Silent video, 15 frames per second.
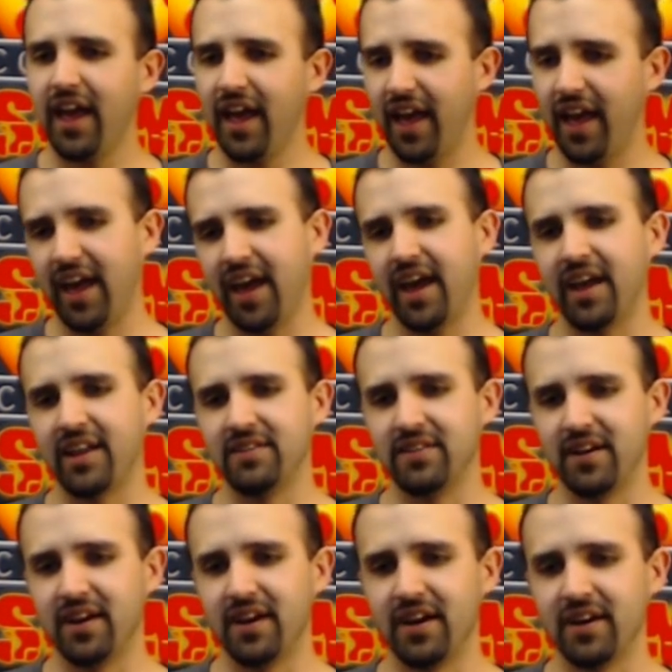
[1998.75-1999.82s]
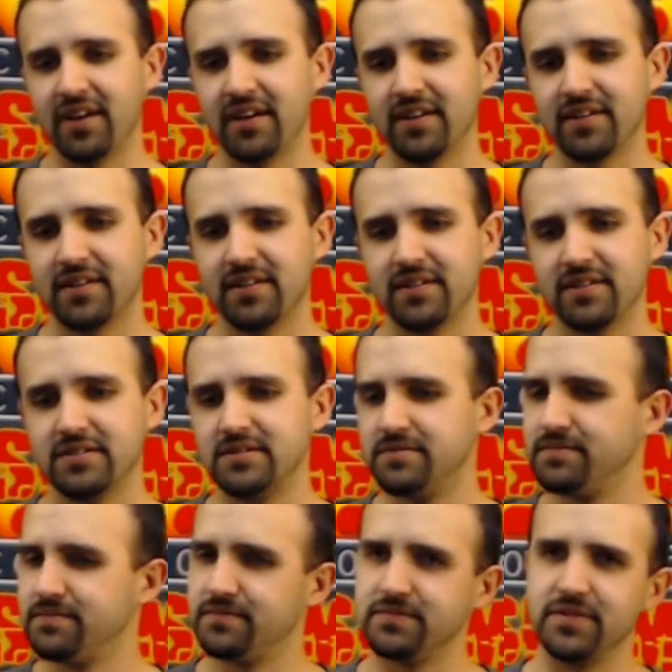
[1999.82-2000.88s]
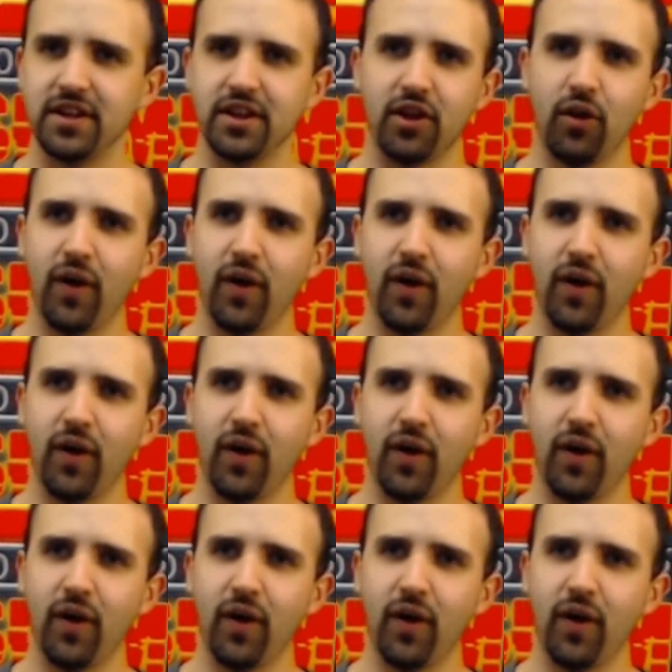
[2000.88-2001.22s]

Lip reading: And, you know,